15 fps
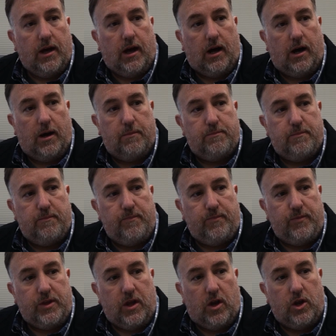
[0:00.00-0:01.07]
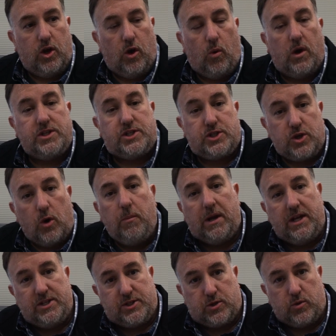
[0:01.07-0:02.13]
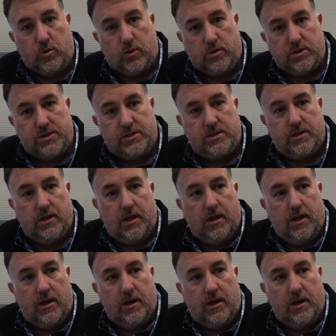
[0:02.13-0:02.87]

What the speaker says: You don't want so many schools